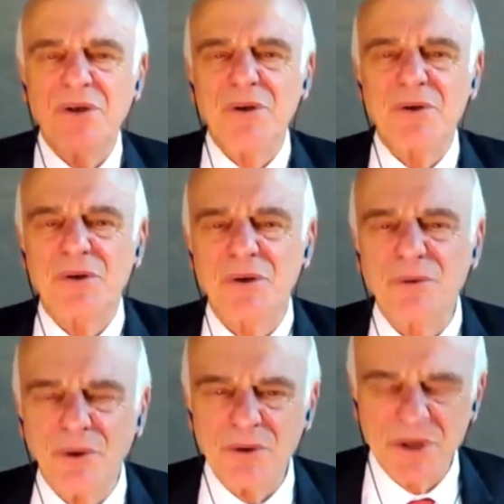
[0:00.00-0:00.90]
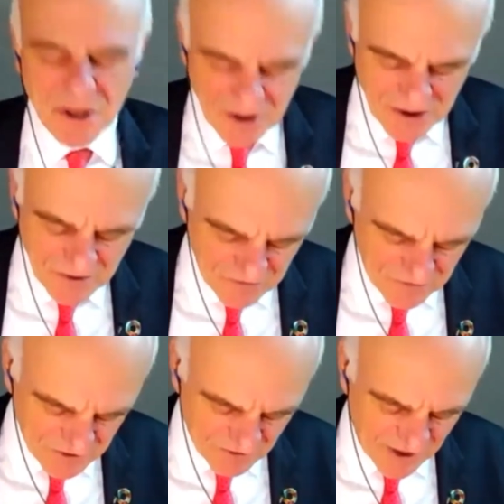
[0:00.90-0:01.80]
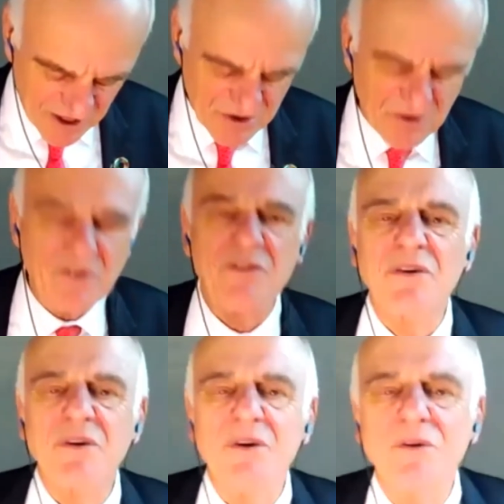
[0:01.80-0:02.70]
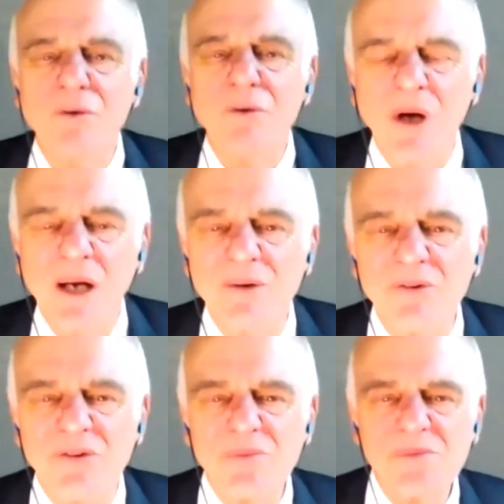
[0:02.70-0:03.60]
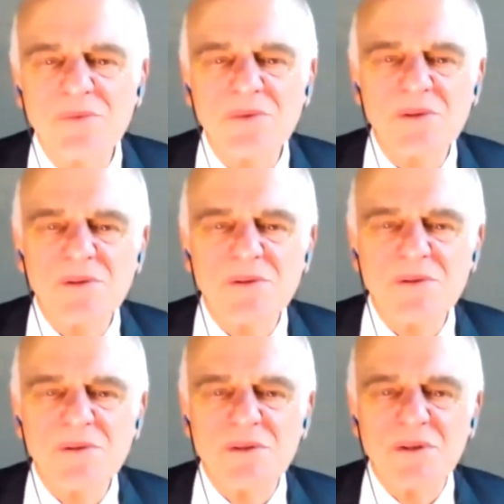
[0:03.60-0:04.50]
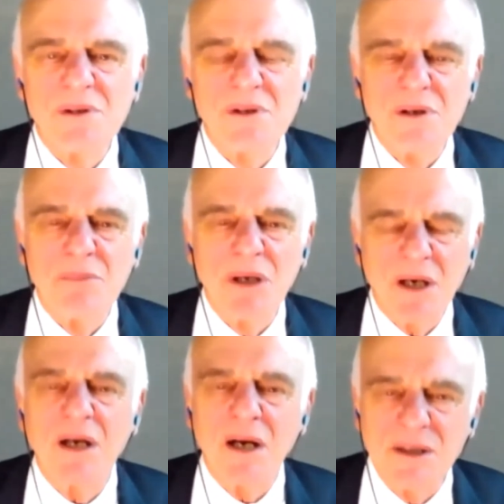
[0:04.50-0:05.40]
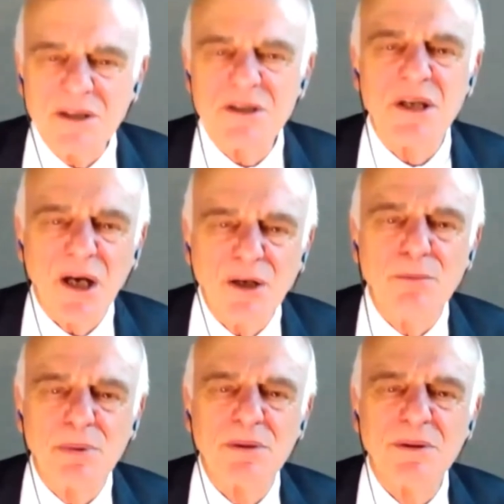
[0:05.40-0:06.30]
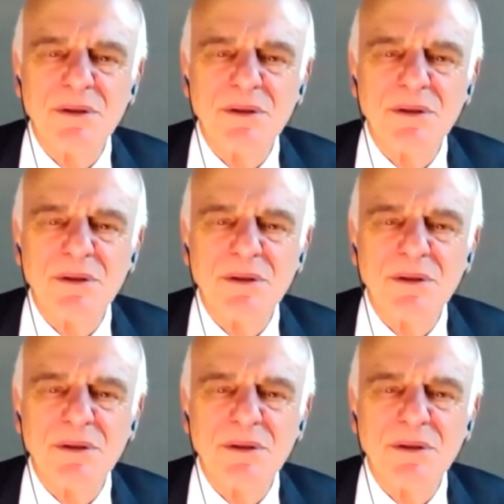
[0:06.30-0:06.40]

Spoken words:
your two alternative directions for Wales. But I just hope,